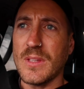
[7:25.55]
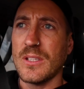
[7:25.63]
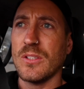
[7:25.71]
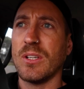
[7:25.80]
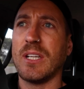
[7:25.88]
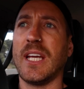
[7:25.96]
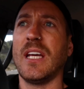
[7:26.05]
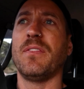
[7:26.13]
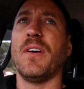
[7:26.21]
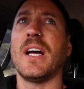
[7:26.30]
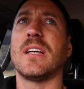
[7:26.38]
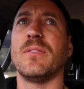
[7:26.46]
doing an
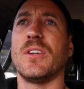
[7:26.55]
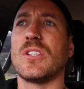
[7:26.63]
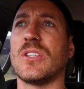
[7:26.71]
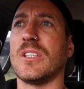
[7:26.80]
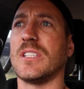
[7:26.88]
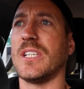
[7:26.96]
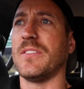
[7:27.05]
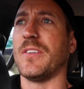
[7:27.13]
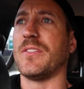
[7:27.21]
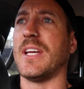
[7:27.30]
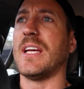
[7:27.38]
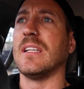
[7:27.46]
EFI conversion on the
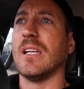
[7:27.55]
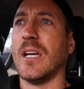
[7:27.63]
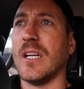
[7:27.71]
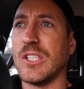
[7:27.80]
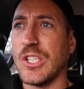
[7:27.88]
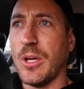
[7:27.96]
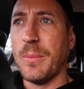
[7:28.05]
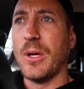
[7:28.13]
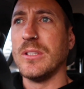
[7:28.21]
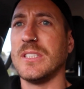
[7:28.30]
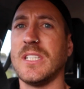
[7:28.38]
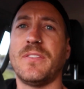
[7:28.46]
D15, turbo
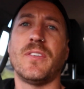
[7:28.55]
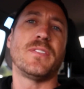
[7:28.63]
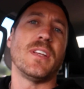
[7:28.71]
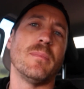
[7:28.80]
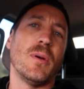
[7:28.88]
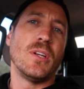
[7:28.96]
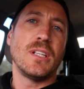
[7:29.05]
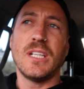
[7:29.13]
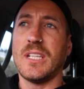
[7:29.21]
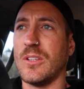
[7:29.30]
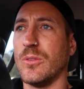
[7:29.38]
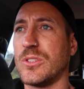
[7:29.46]
in the D15 motor,
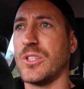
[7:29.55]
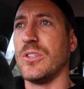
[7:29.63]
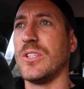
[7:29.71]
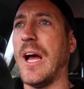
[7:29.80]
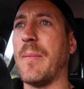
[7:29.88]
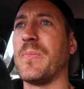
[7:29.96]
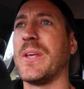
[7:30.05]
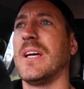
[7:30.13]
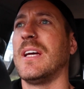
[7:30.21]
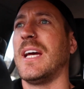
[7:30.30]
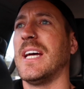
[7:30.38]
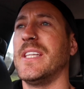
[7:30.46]
getting it all tuned up,
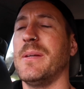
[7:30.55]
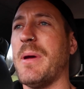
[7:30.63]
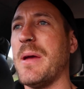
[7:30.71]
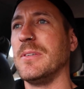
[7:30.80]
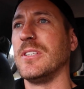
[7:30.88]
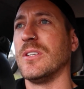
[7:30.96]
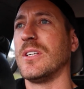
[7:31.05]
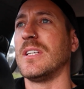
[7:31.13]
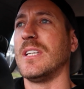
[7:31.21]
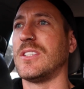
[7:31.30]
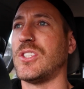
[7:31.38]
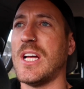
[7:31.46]
and then maybe
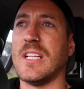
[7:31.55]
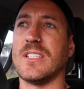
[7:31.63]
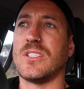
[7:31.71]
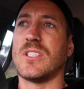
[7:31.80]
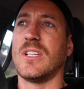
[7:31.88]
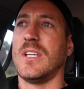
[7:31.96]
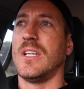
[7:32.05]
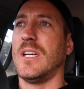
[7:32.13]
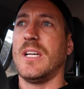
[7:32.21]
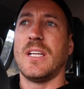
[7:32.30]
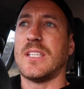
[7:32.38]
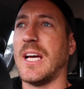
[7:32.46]
doing a challenge,
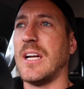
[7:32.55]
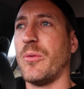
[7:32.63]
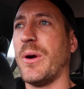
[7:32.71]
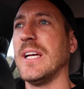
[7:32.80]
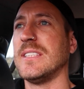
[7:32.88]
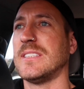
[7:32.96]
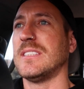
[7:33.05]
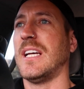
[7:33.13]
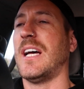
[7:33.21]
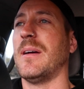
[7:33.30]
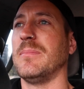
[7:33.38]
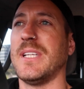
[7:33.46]
a, a kind of race
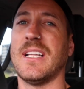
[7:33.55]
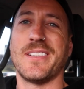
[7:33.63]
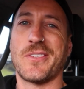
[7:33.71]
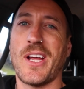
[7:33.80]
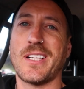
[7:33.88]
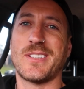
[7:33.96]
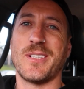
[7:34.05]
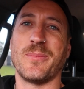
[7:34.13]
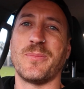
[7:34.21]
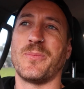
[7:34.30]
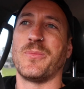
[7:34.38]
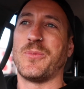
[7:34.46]
um, down the drag strip,
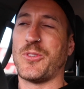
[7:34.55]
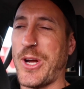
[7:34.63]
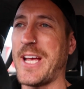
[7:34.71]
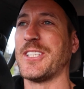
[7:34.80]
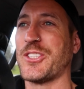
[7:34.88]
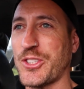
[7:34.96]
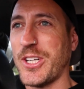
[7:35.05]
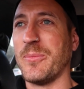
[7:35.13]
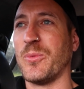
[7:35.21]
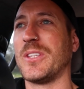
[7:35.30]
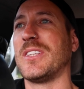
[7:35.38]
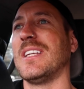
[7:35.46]
drag
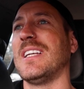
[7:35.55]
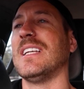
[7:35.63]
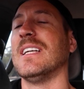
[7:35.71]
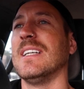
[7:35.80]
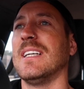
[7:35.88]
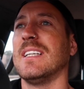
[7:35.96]
strip with the